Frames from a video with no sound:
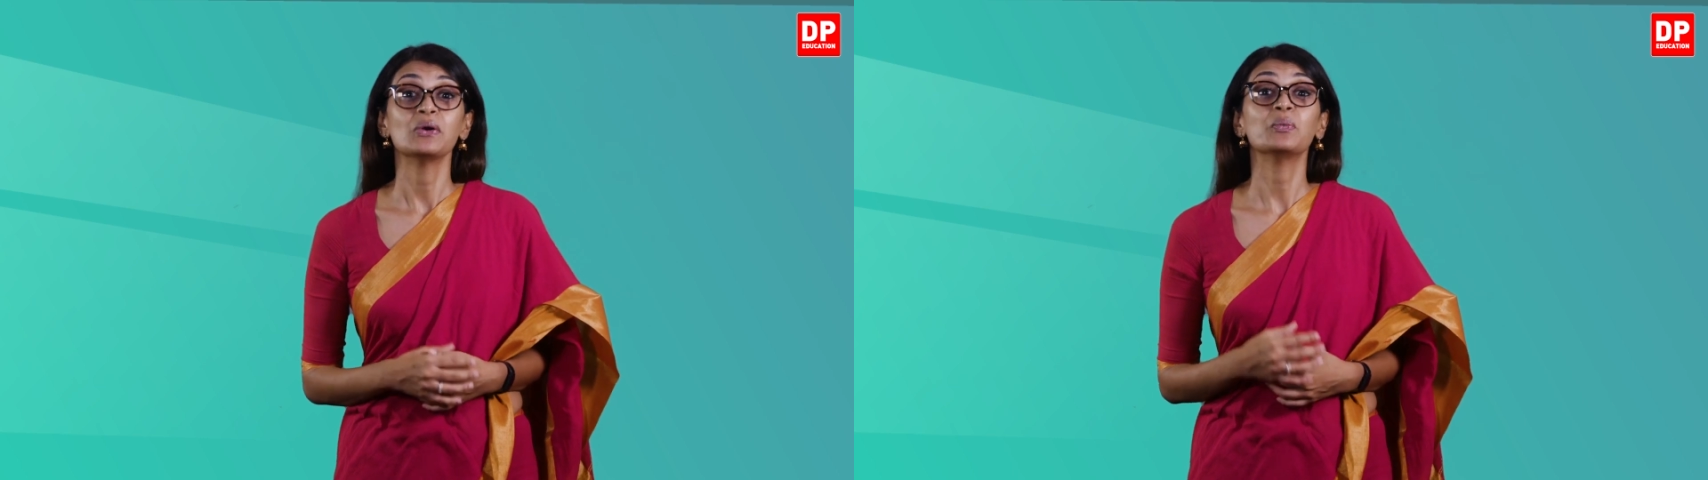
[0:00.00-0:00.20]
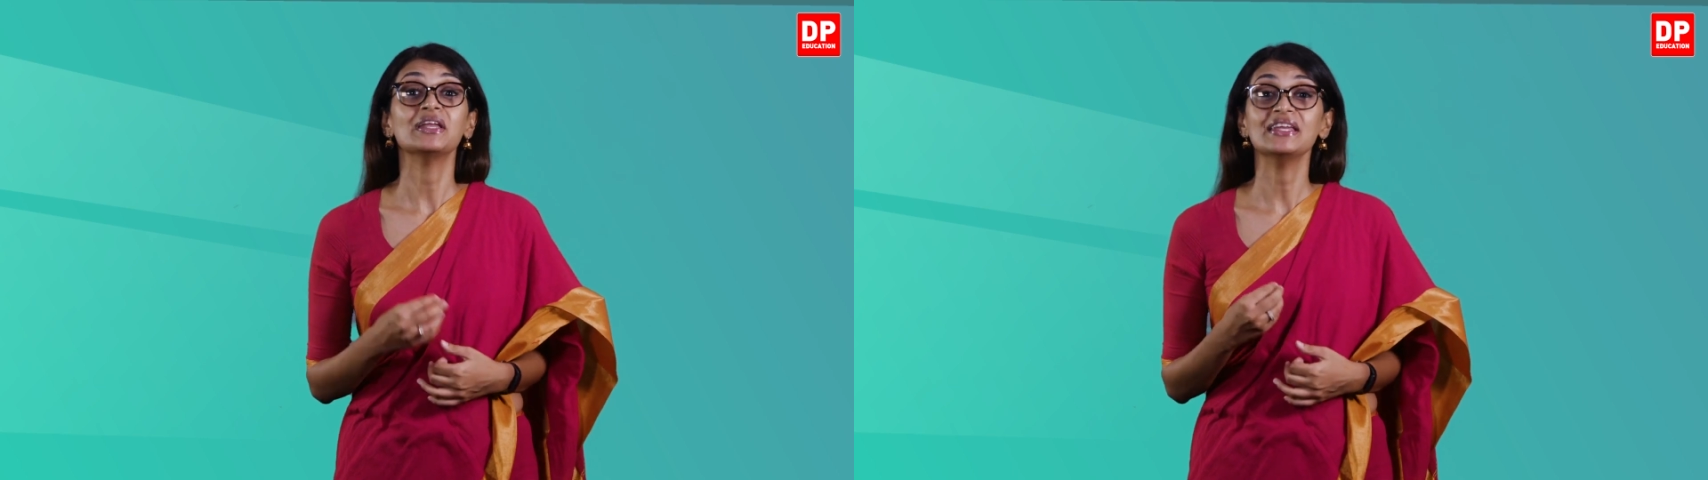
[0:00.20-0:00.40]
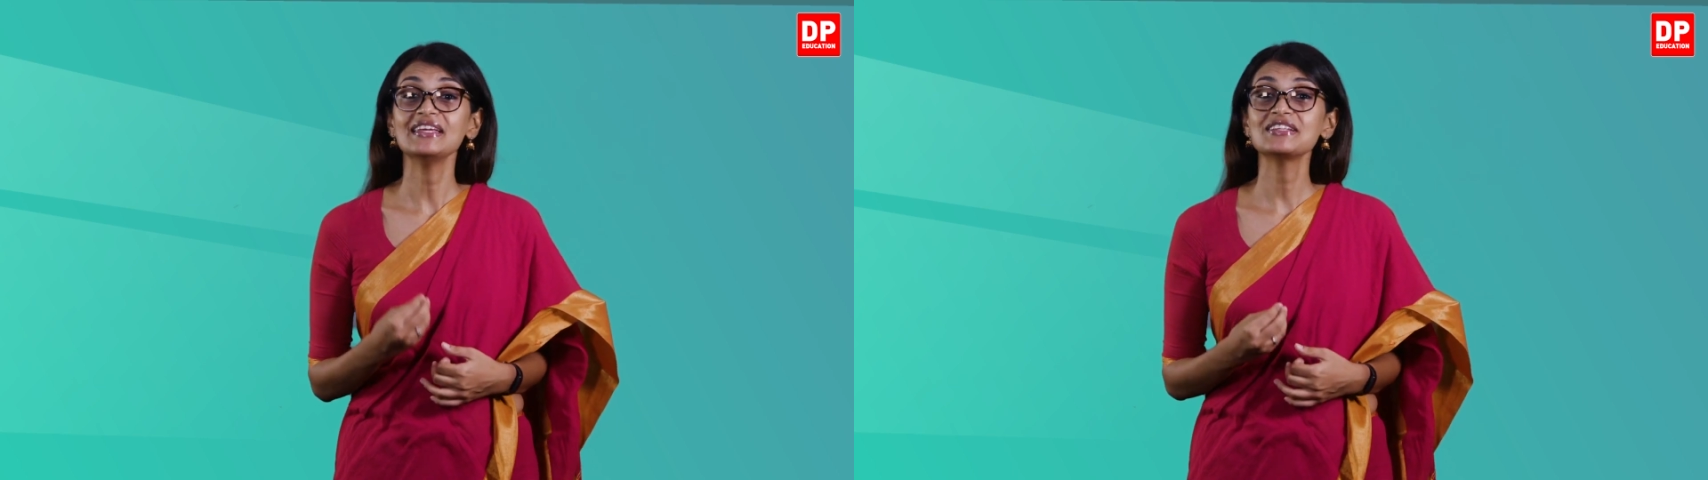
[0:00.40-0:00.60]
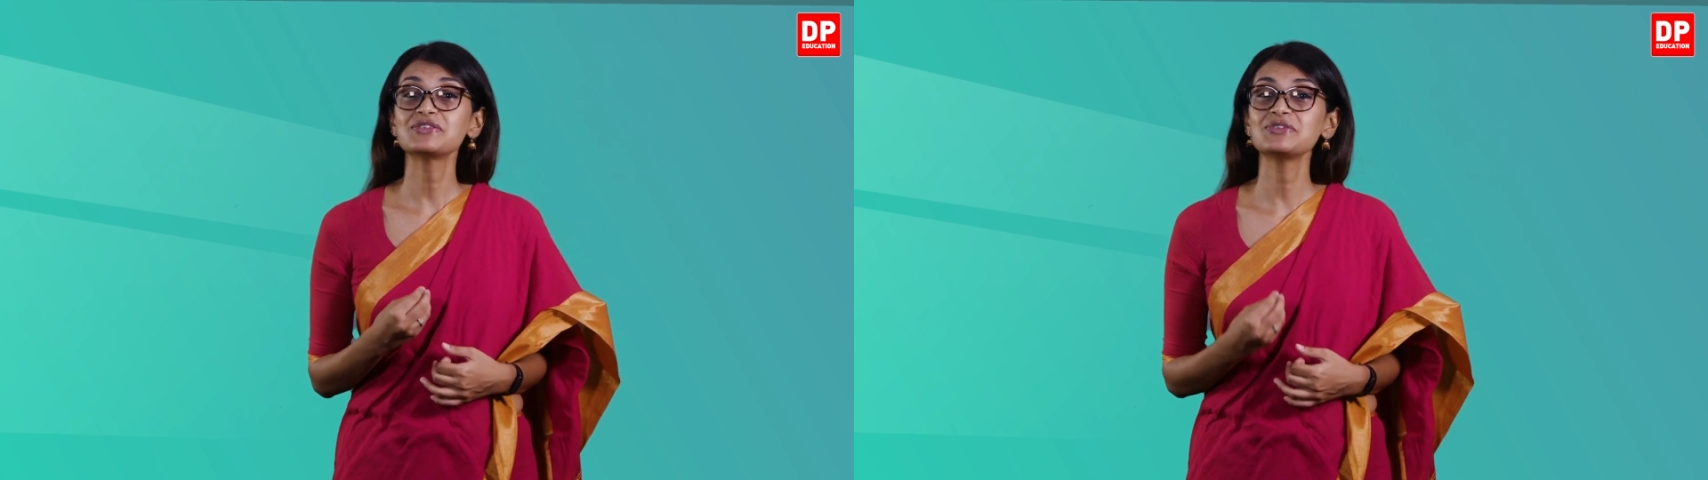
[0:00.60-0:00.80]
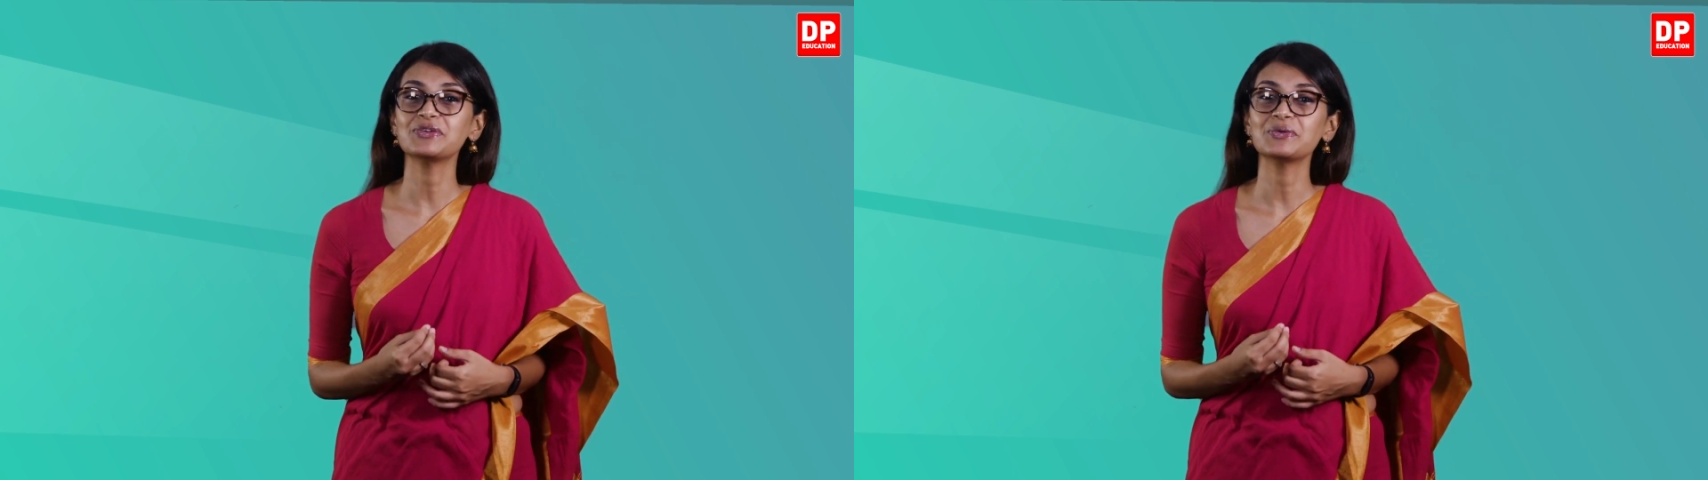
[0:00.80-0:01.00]
we need
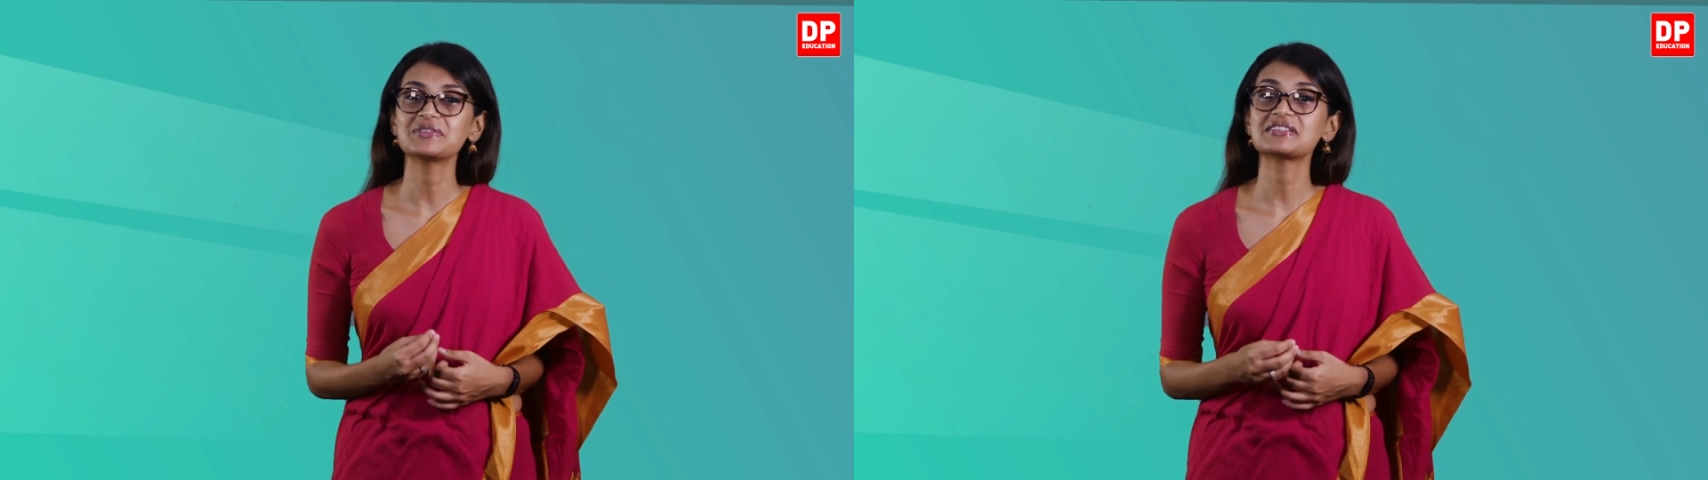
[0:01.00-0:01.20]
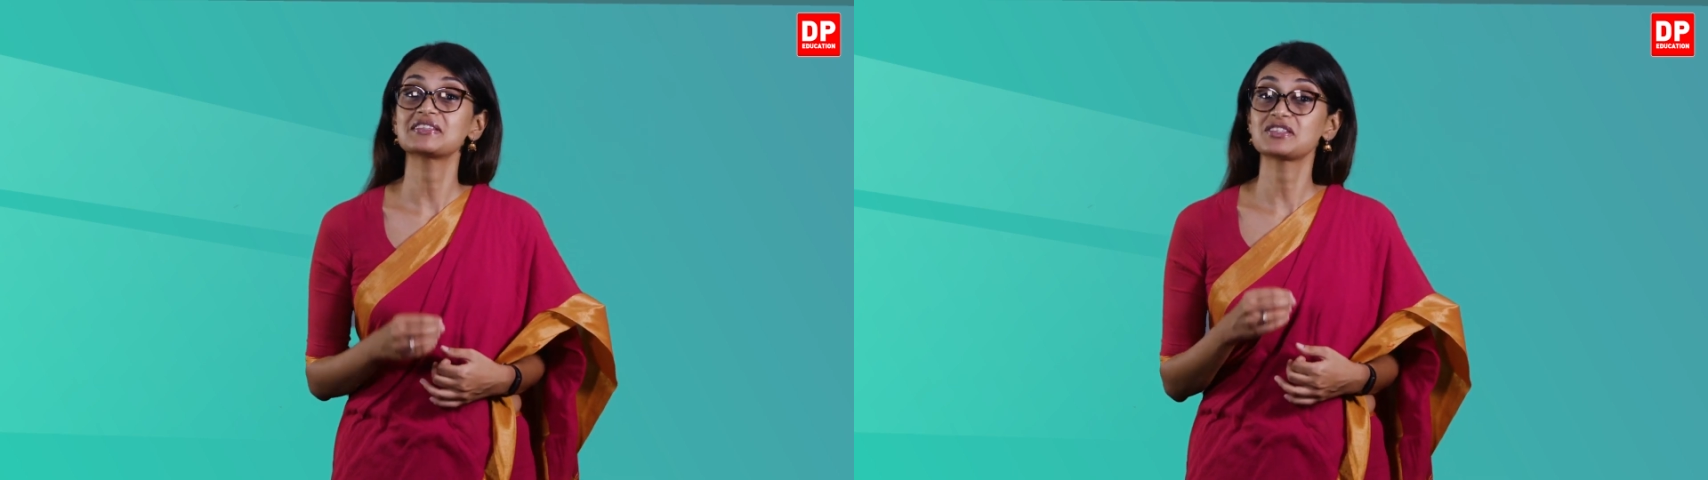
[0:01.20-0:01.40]
to use the